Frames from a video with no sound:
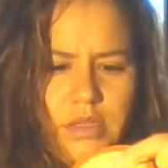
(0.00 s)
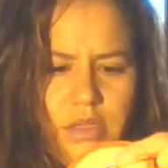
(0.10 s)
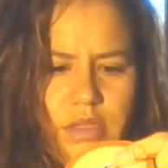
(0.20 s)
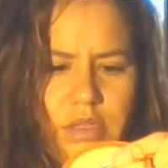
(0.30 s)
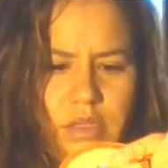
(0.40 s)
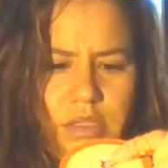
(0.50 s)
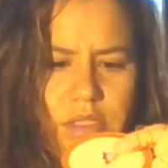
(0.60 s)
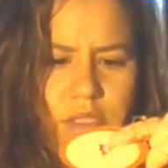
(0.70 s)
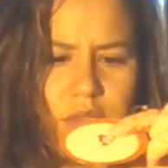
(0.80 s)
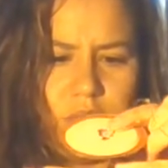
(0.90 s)
Well, it
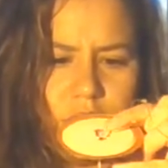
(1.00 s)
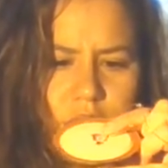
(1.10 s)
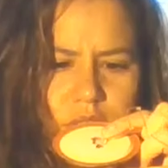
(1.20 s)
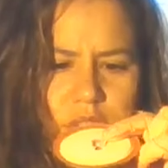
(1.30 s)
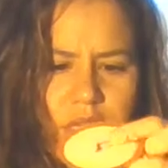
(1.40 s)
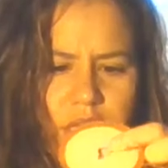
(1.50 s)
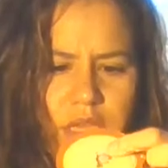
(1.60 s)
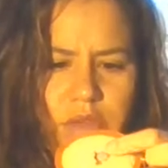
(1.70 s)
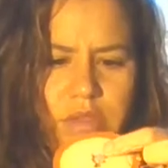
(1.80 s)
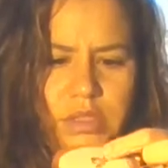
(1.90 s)
looks like it was still
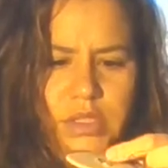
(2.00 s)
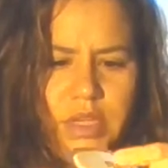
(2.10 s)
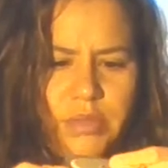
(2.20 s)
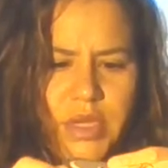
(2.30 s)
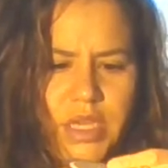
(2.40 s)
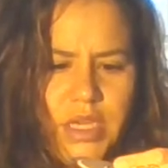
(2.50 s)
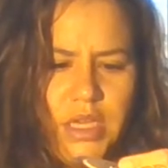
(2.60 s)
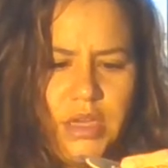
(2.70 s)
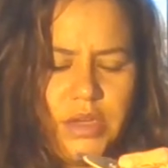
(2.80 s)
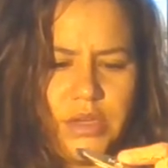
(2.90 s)
tangled semi
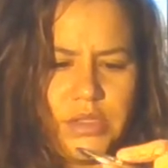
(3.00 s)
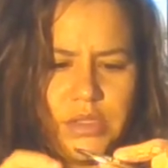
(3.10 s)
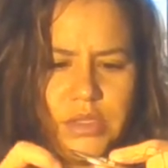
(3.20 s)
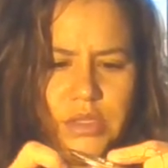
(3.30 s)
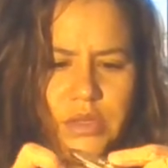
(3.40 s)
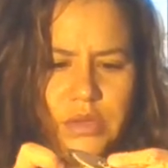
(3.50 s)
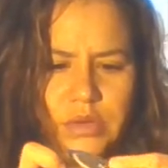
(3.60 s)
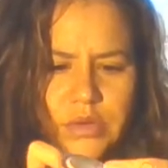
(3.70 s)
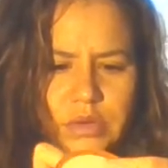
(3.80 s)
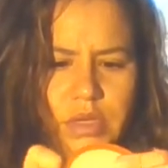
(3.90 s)
here,
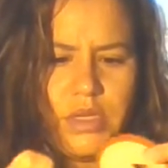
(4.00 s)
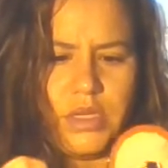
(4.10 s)
so